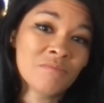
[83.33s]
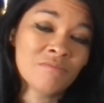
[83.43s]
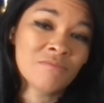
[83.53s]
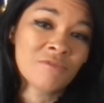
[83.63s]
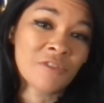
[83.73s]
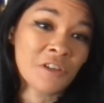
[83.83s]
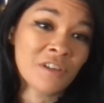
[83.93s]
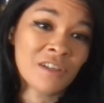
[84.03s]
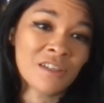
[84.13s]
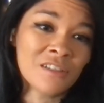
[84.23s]
for
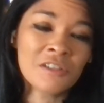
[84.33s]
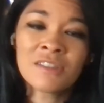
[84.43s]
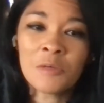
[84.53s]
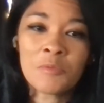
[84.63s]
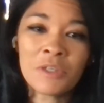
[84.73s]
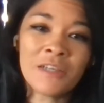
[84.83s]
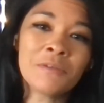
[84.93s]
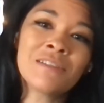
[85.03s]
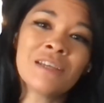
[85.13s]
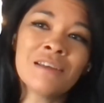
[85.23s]
an insurance company,
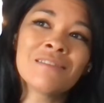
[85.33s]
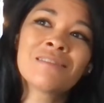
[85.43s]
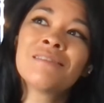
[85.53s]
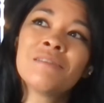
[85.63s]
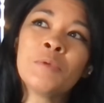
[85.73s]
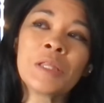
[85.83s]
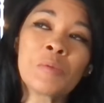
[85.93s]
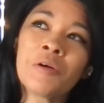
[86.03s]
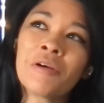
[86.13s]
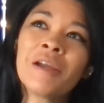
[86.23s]
which sounds really
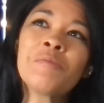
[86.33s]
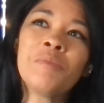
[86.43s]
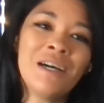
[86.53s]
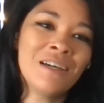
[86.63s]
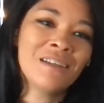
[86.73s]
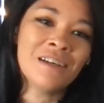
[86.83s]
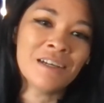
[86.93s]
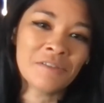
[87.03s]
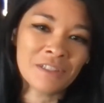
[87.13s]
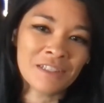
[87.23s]
boring, but
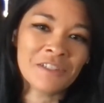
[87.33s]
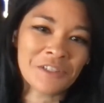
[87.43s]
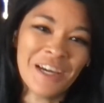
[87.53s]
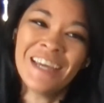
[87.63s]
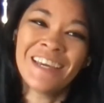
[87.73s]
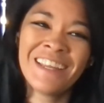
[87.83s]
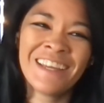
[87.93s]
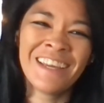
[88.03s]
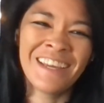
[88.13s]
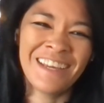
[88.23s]
I really enjoy
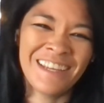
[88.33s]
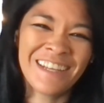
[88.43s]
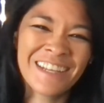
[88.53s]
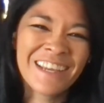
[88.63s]
it.